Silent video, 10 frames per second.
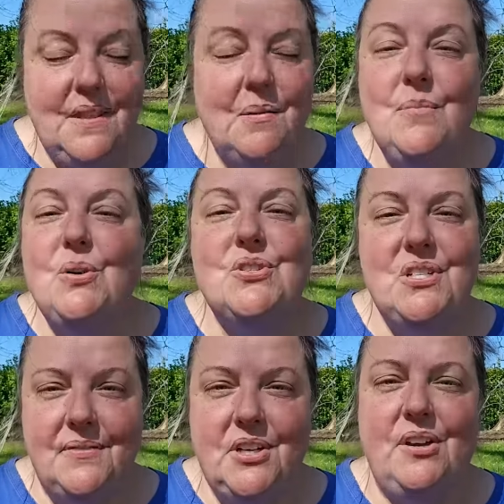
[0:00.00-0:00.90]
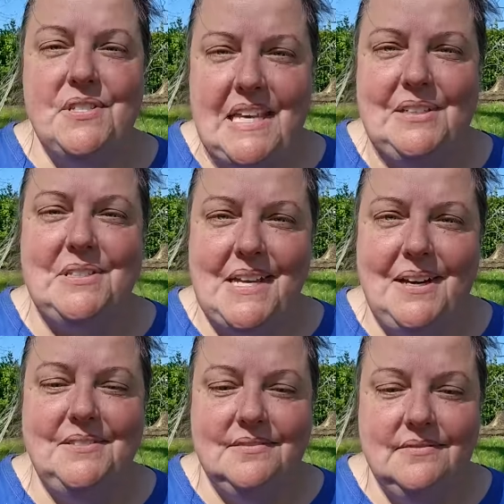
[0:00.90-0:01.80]
the emotion of it all settled
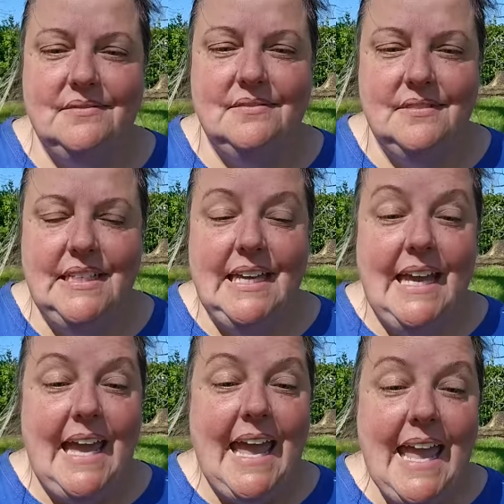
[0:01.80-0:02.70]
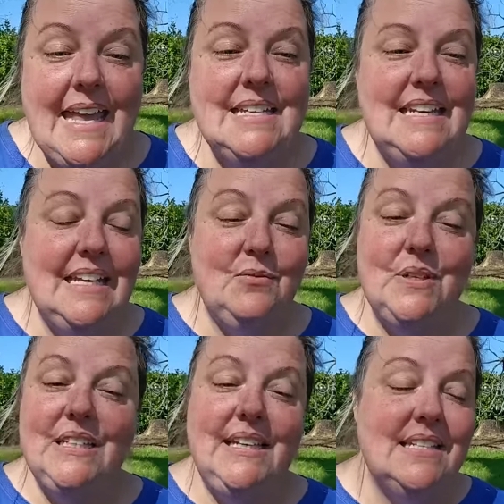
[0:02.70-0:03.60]
down. And it
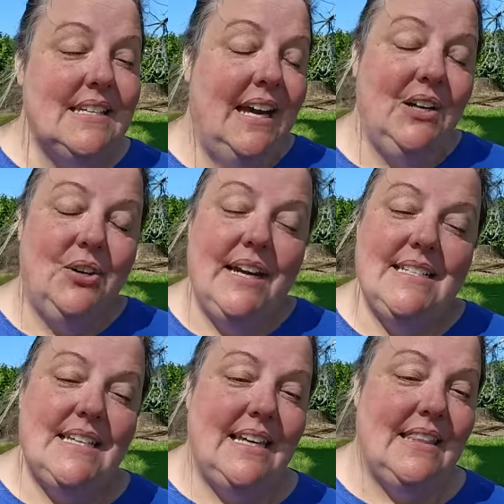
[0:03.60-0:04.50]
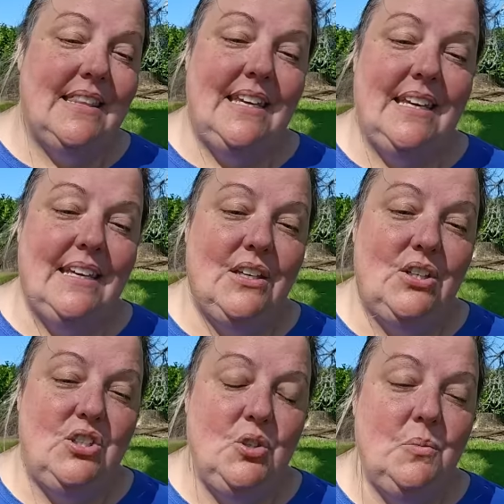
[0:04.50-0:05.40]
really is kind of crazy, the
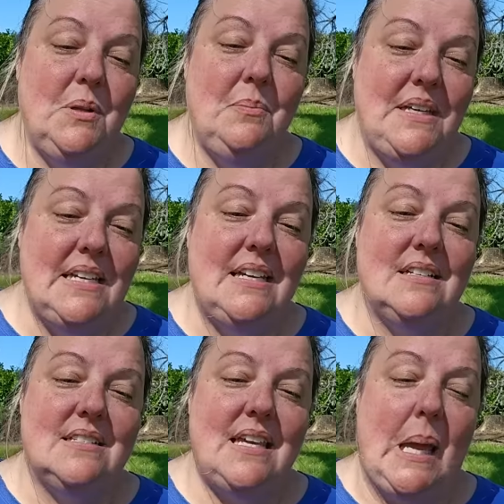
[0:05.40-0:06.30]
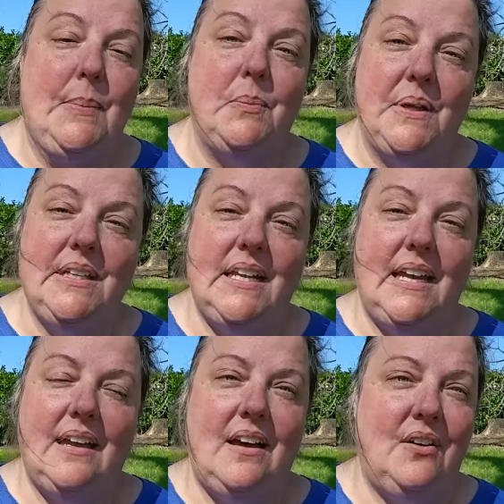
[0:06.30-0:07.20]
human being's
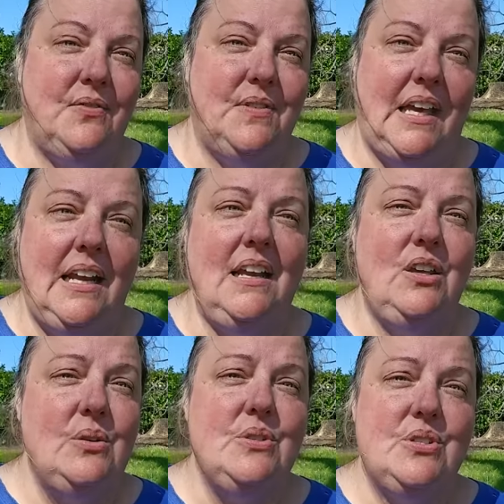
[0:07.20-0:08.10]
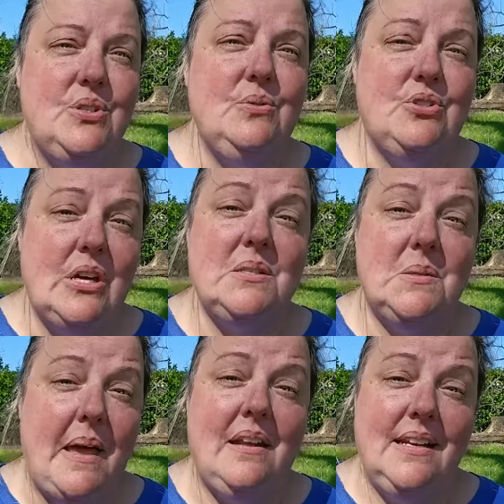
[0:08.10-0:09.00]
capability of getting used to just
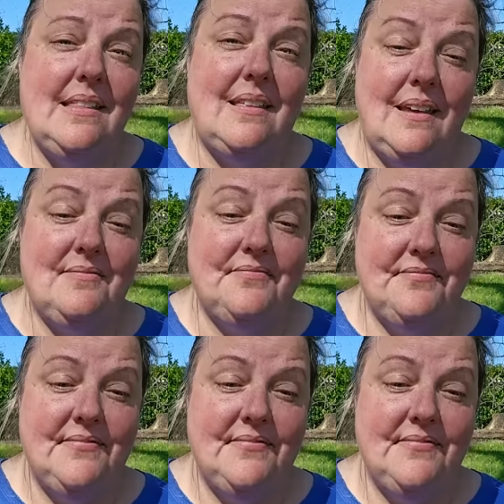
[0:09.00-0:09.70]
about anything.